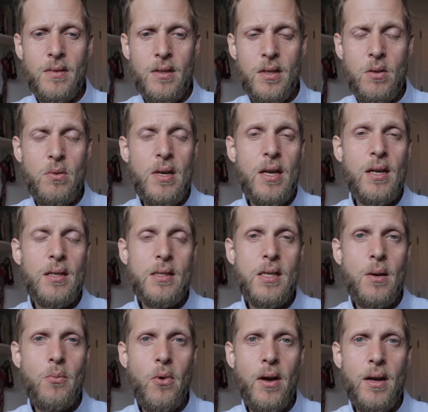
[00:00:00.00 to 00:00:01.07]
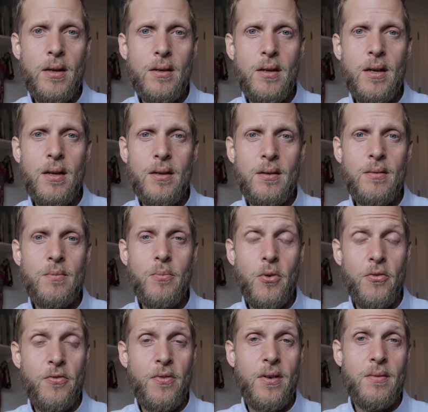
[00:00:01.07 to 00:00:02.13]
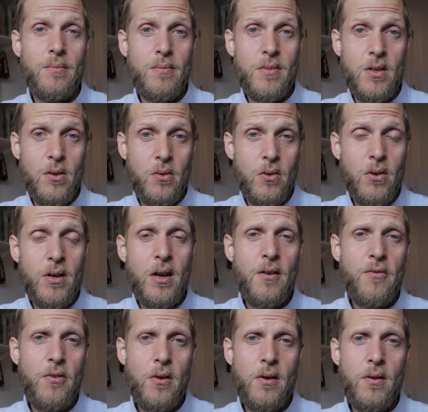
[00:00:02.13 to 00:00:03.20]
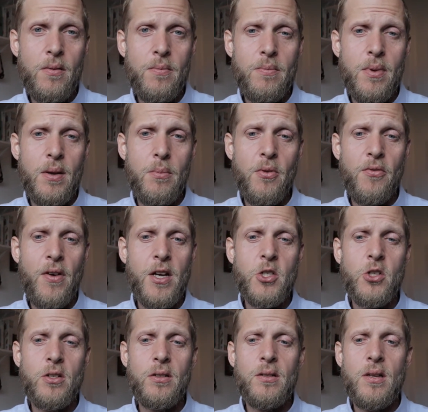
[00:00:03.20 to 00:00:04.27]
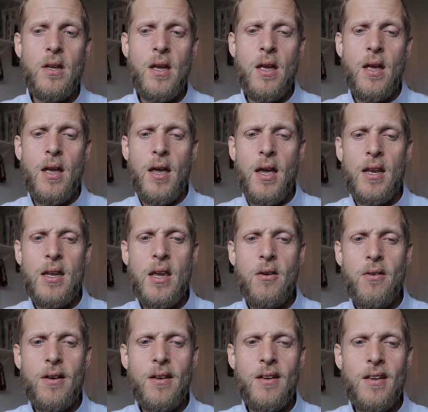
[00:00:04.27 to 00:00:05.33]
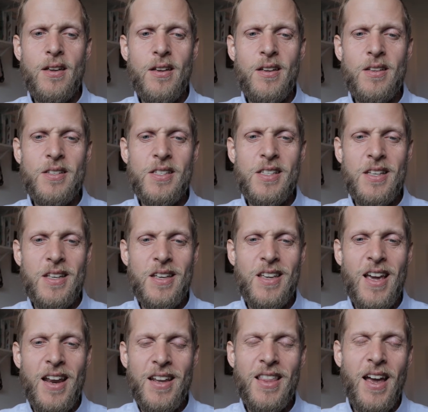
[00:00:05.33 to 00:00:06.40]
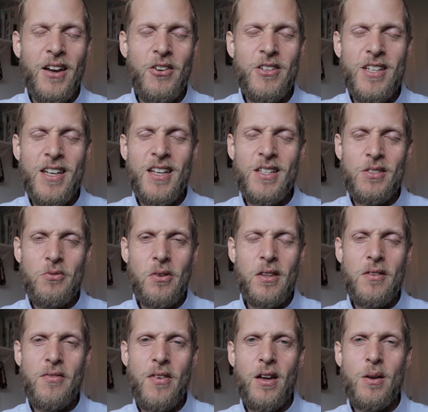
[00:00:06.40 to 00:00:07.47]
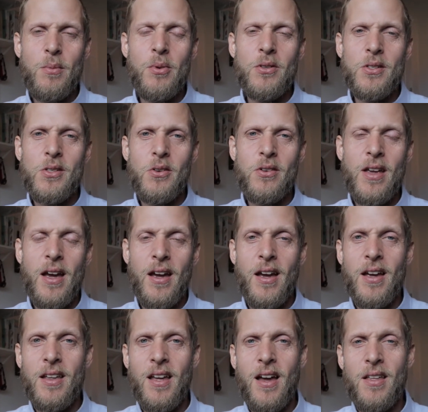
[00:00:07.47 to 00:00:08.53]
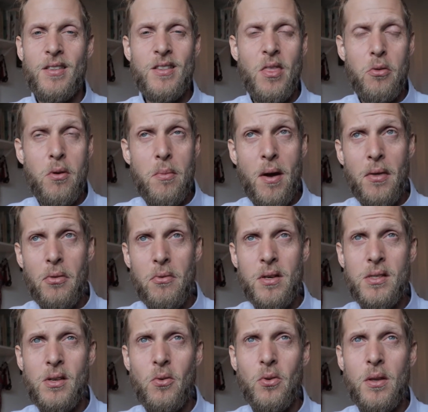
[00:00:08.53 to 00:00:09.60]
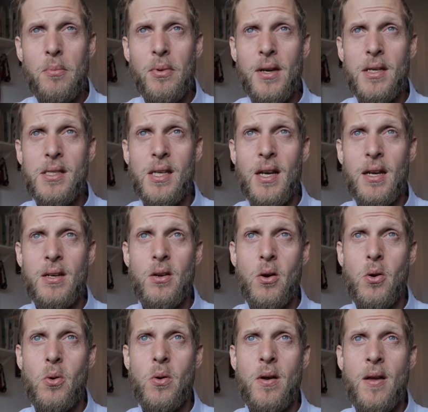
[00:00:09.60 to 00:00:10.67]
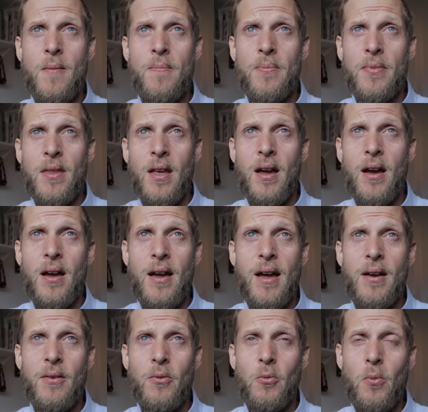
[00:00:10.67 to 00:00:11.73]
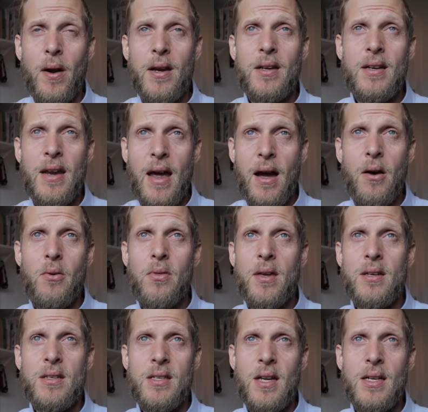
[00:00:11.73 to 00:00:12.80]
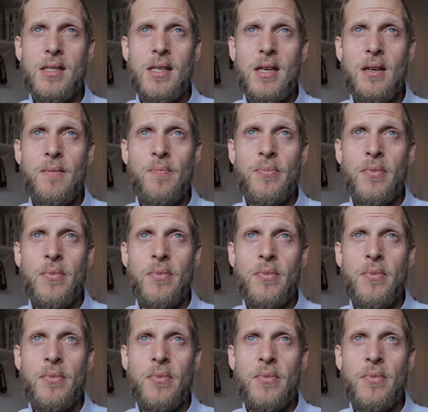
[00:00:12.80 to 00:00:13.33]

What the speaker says: unique in some way and good enough for being professional? And getting that critique is really valuable. So yeah, I think 3by3 is the only place that I know right now that does it.